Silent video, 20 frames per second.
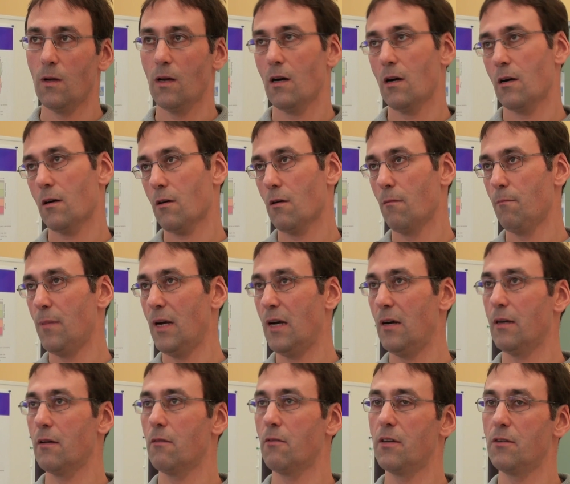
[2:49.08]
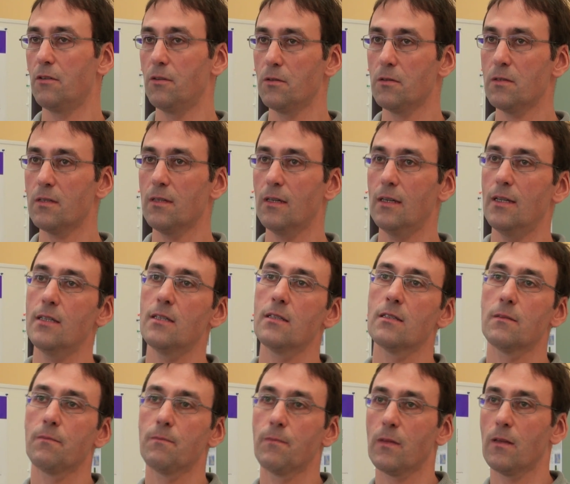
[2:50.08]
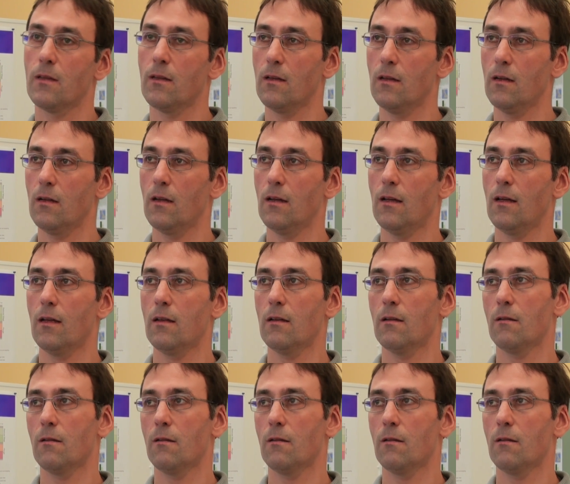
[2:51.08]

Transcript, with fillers: we are comparing reduced tillage uh,